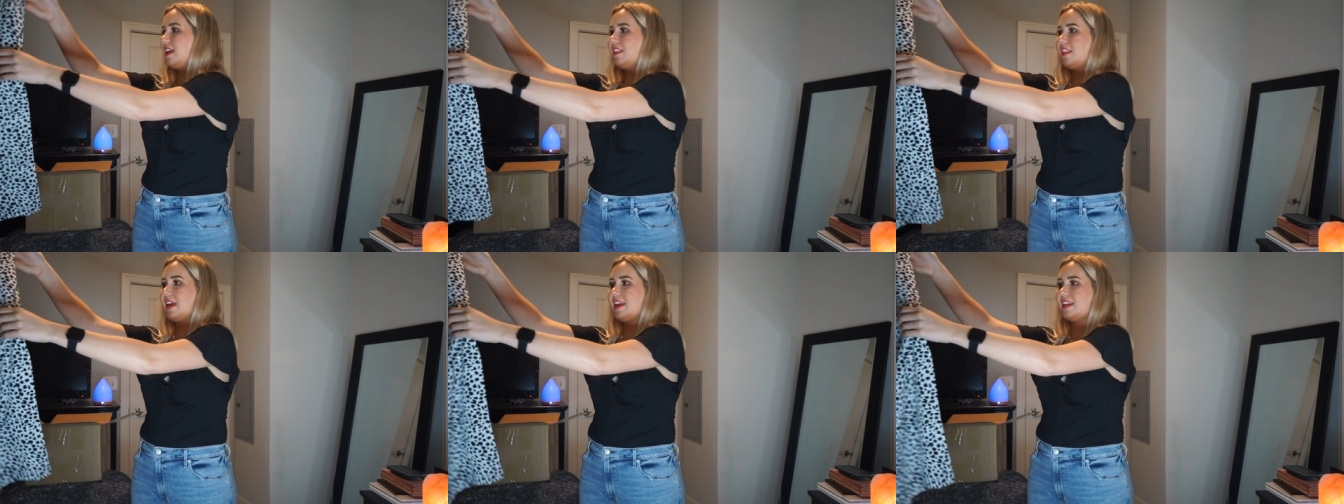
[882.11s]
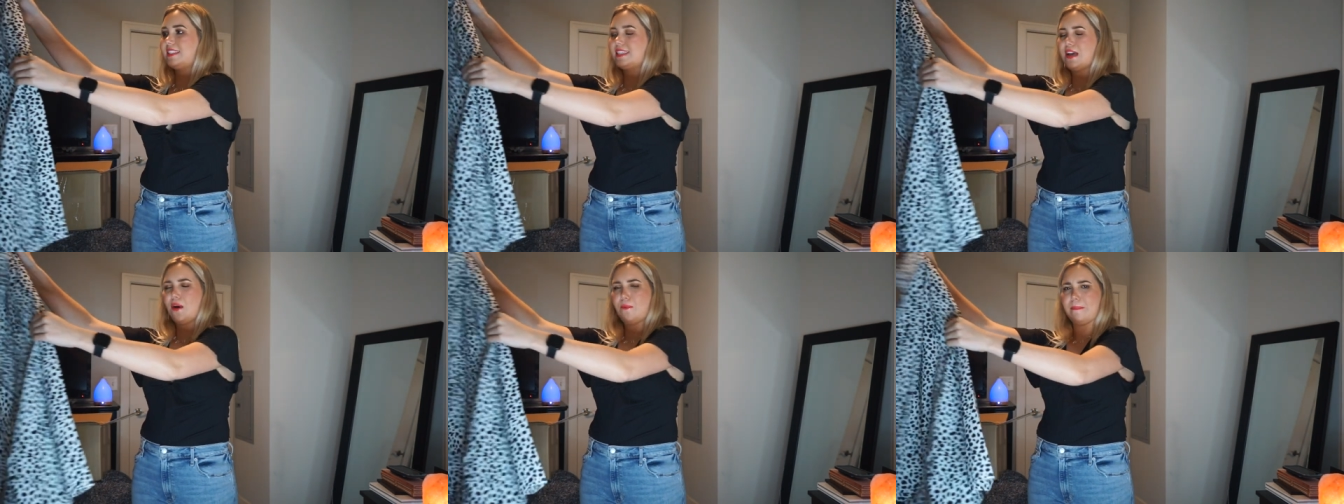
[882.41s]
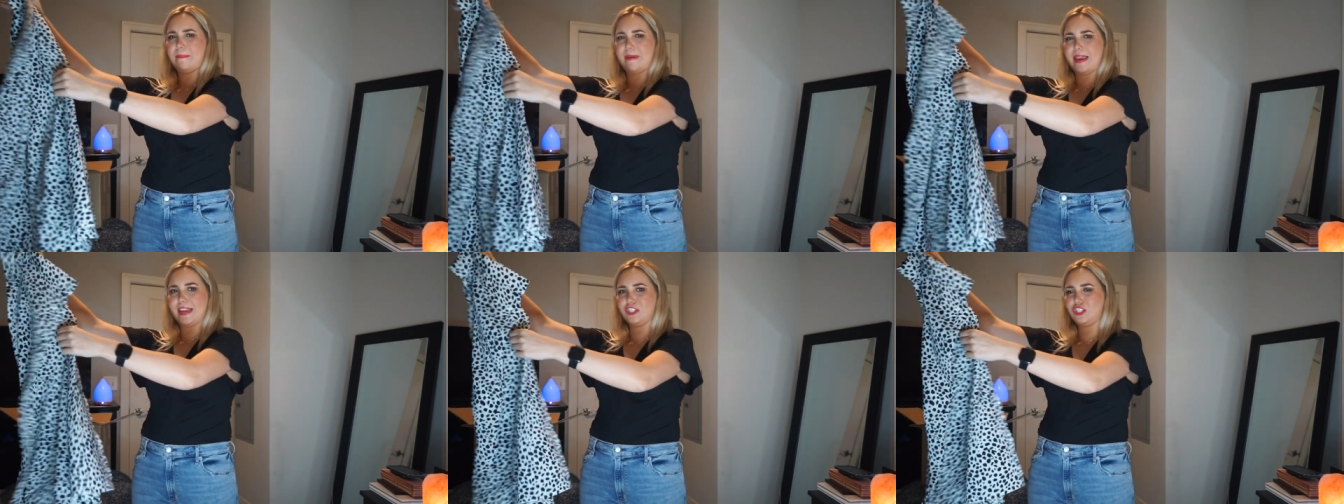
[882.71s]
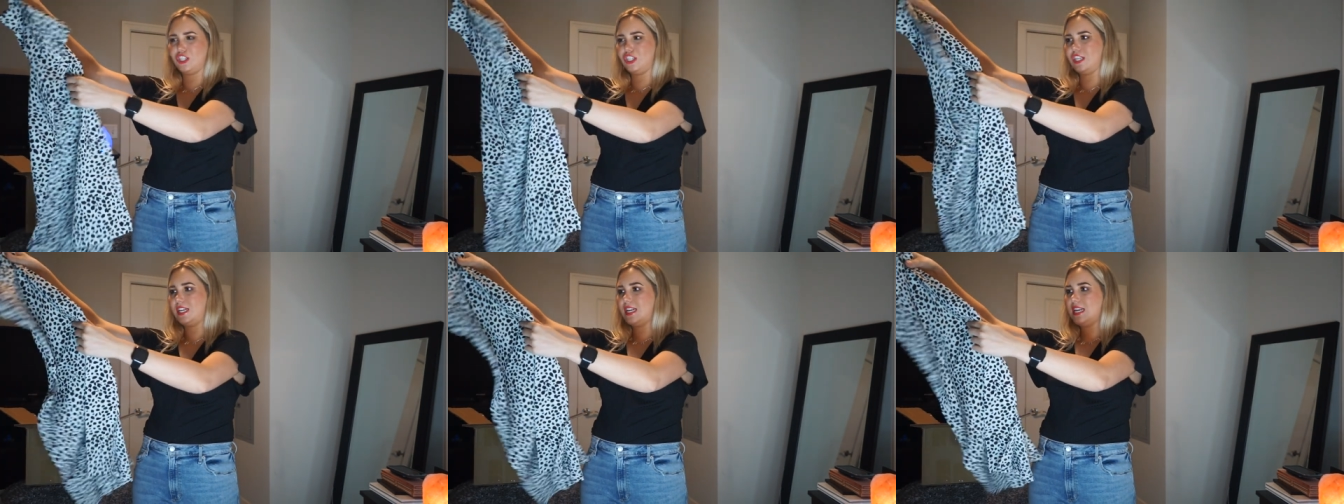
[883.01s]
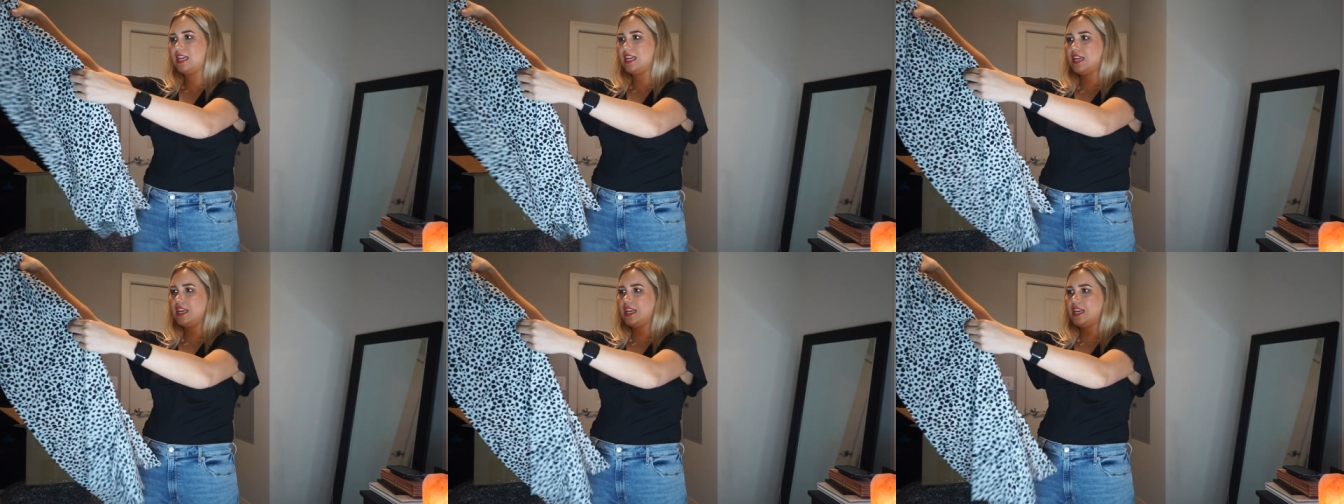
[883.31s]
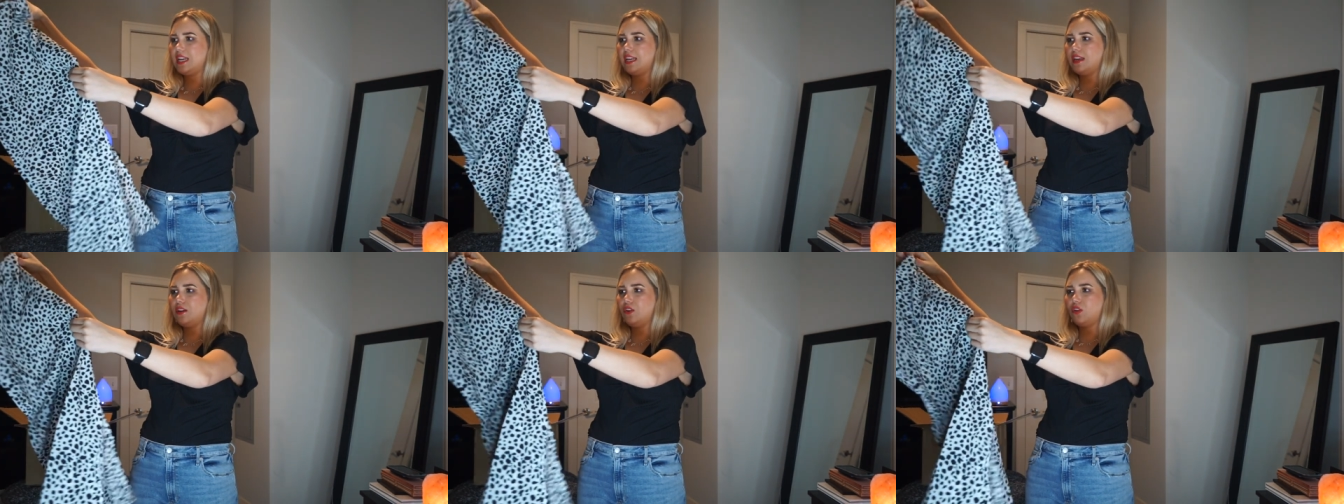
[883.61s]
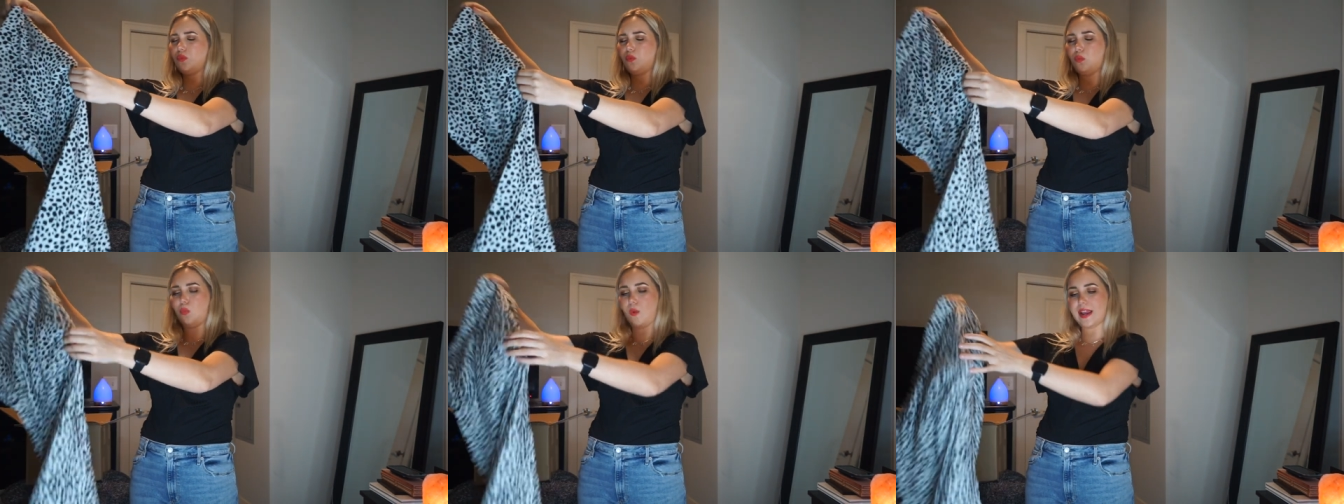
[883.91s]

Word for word: like dalmatian or